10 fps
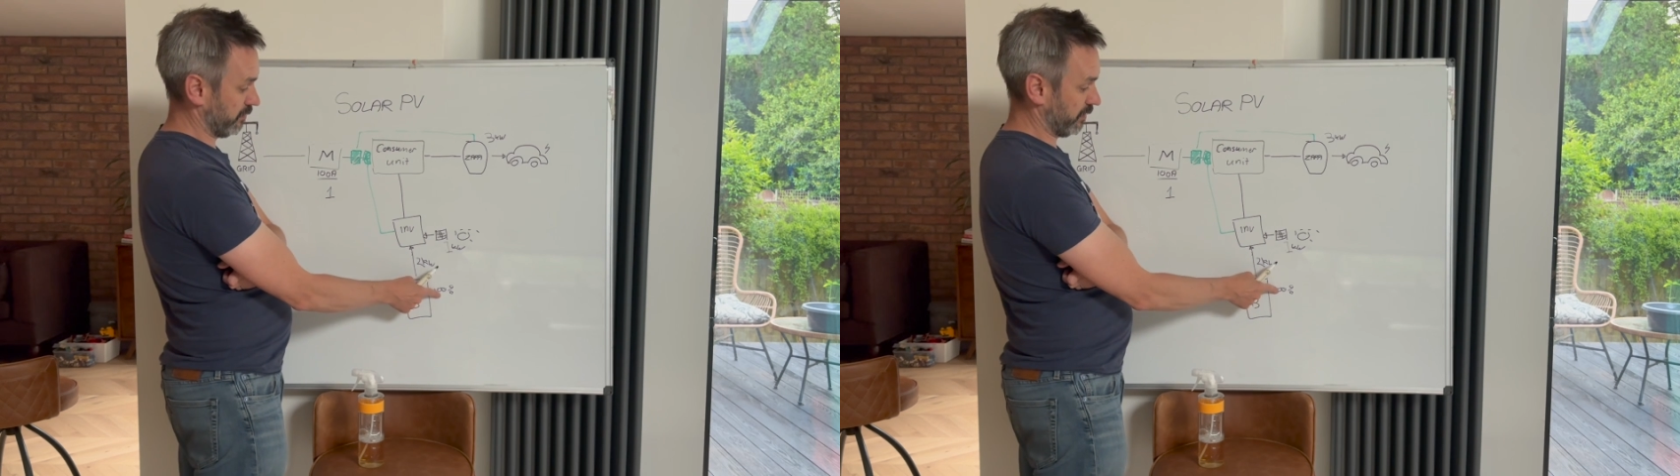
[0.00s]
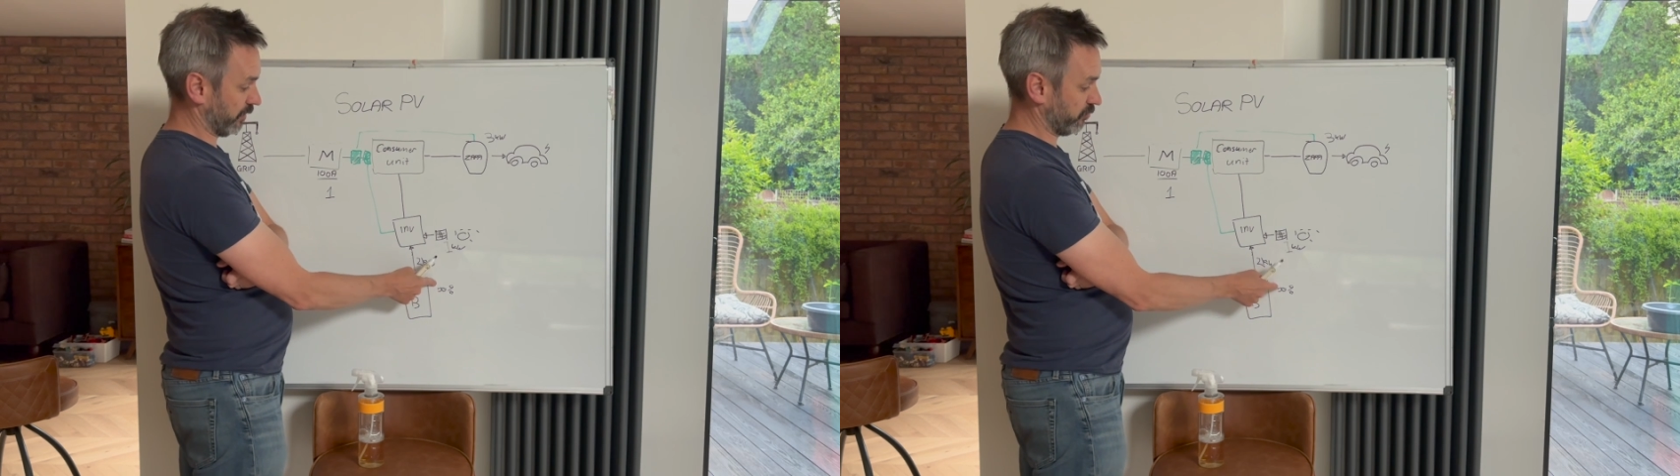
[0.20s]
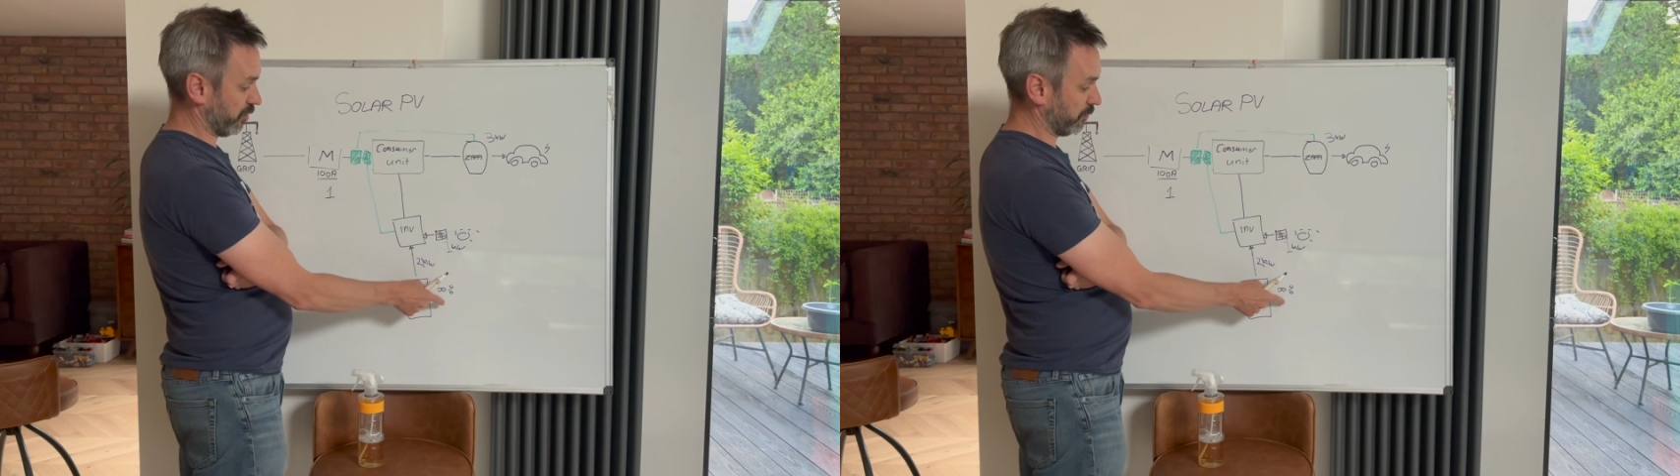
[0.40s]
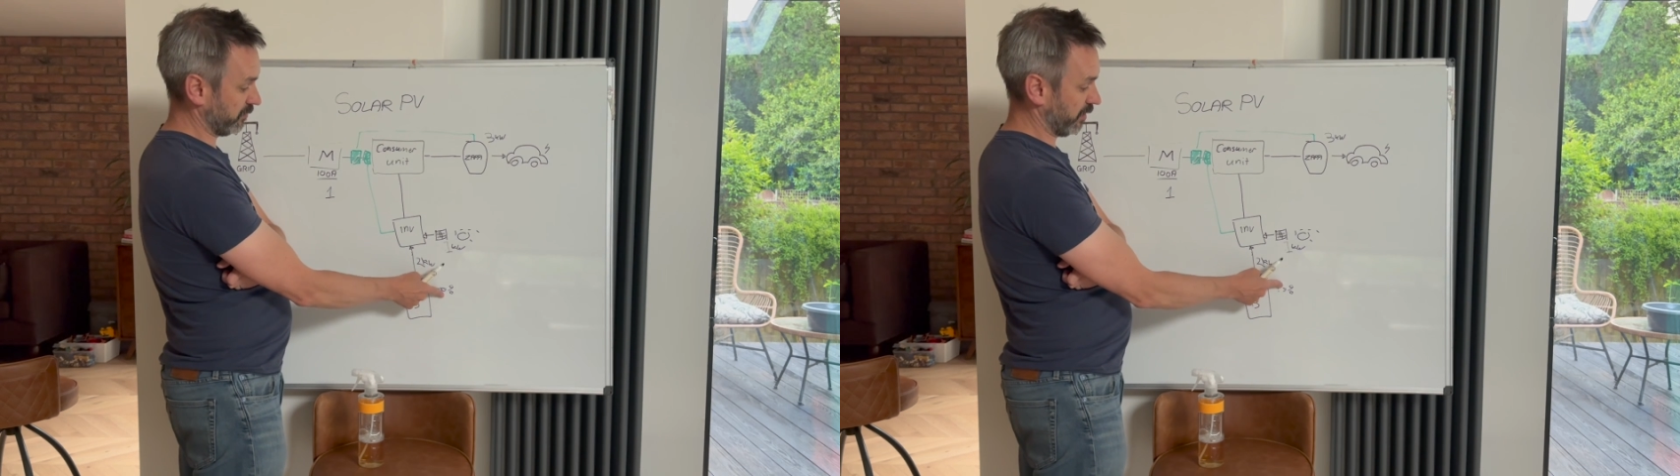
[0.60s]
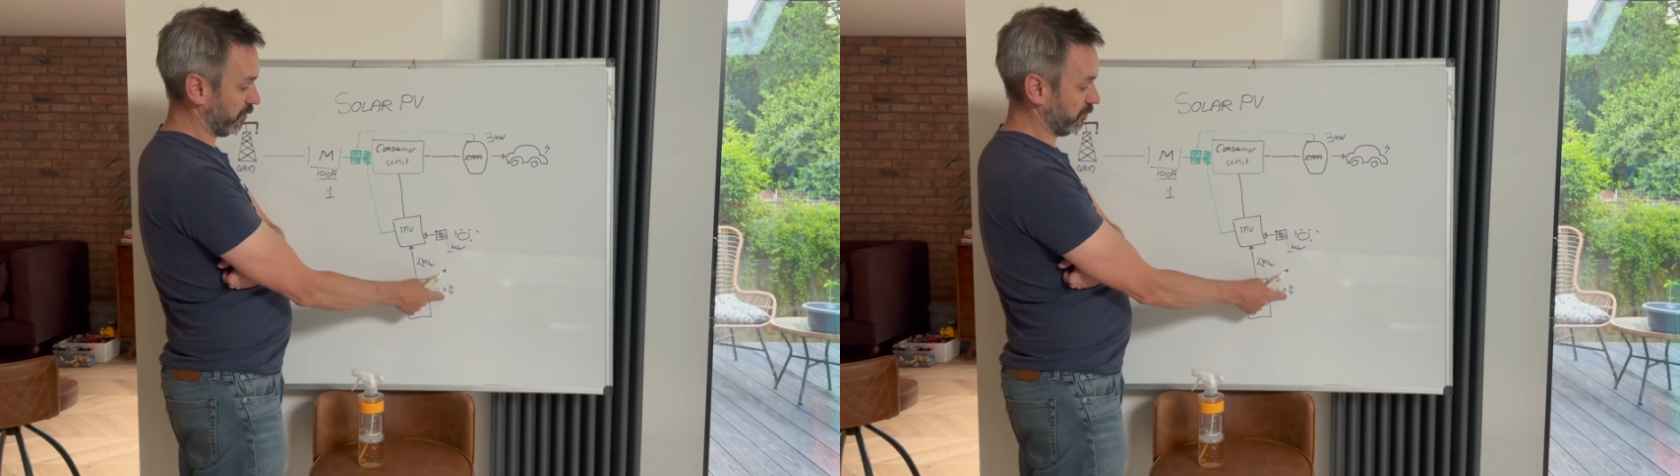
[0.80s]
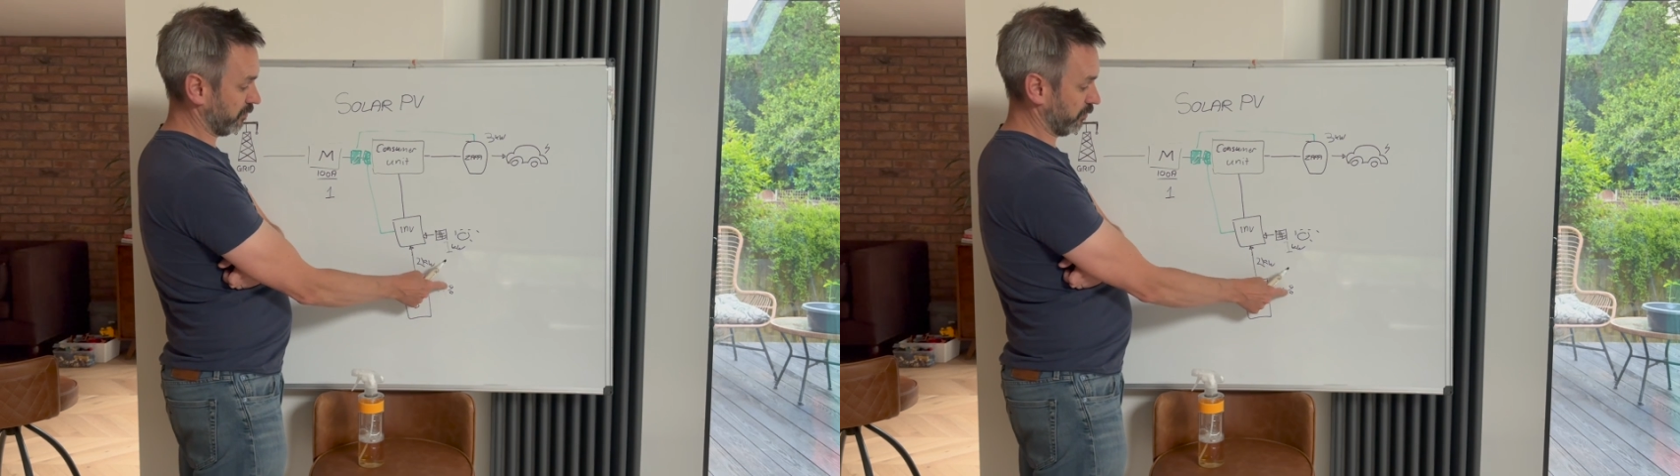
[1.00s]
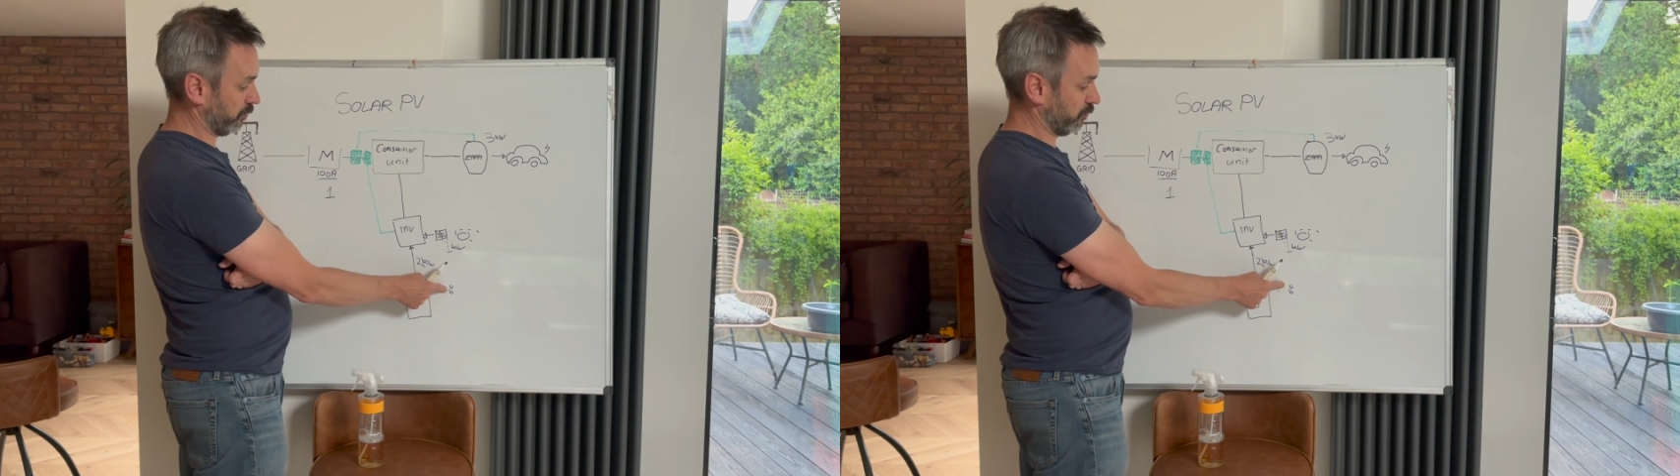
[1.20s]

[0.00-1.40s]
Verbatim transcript: that drops down to